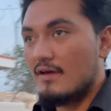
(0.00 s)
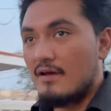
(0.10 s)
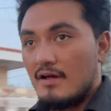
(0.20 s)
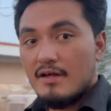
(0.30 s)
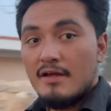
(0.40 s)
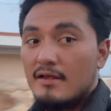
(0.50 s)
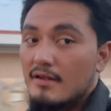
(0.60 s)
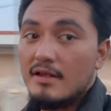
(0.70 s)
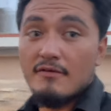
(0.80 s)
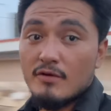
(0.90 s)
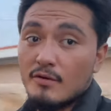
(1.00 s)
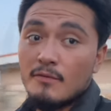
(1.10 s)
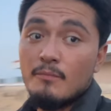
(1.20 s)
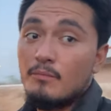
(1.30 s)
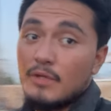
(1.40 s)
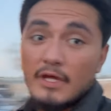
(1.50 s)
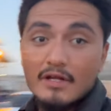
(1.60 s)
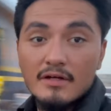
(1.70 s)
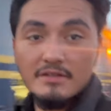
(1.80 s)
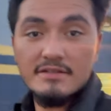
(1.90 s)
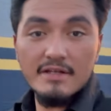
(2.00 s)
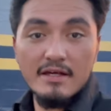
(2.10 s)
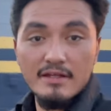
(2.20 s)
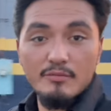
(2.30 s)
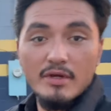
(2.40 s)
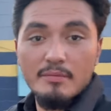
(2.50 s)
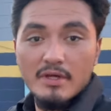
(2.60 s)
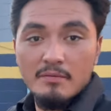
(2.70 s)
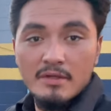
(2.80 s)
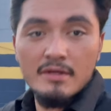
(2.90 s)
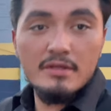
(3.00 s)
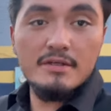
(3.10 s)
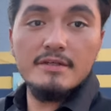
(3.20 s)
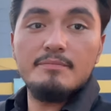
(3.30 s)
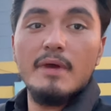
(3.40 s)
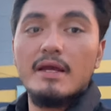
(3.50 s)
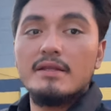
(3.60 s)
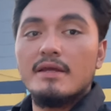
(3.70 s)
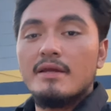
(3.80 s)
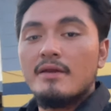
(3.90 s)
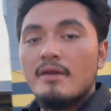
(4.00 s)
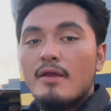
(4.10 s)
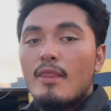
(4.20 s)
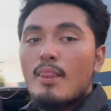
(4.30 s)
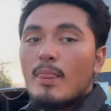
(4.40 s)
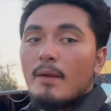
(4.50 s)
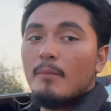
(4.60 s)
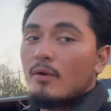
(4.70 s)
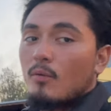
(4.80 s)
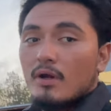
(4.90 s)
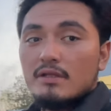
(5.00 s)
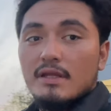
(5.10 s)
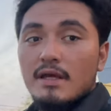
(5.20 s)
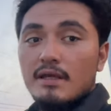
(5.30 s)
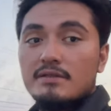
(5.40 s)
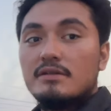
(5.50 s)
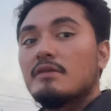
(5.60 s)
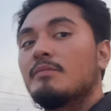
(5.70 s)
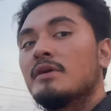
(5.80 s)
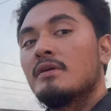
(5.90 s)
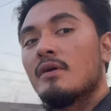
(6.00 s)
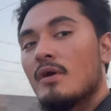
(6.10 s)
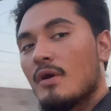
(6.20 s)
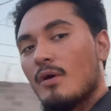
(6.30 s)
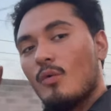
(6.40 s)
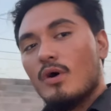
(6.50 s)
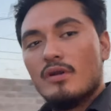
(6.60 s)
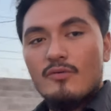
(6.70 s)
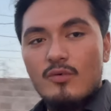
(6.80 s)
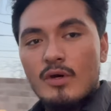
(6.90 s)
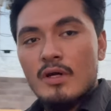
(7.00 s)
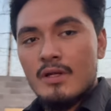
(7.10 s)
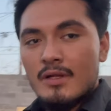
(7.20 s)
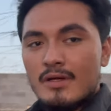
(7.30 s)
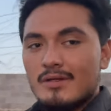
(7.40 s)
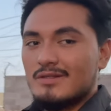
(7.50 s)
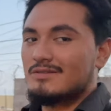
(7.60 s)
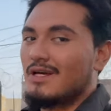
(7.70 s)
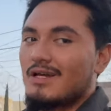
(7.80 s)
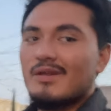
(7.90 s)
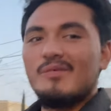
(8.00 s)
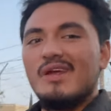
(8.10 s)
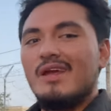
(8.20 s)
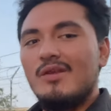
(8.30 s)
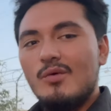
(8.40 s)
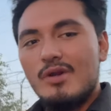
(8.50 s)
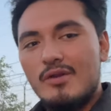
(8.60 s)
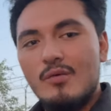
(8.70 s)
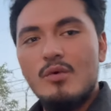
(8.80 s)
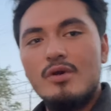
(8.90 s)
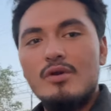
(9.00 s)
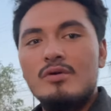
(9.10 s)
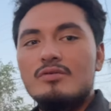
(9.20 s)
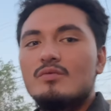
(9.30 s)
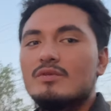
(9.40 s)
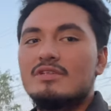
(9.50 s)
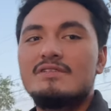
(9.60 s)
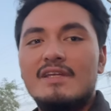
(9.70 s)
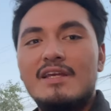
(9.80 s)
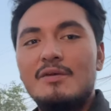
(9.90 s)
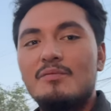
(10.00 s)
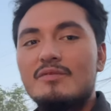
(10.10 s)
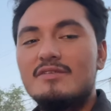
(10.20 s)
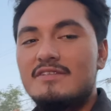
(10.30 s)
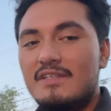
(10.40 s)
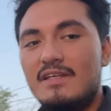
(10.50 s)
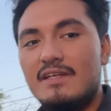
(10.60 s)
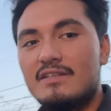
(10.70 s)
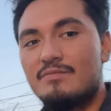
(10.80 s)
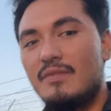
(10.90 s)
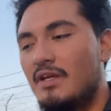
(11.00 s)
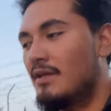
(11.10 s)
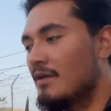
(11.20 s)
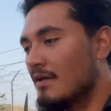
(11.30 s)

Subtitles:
I never plan on selling my baby. She's back there. I'm gonna work that. It's gonna be one of one. There's not gonna be anyone in the world with the same Z as me.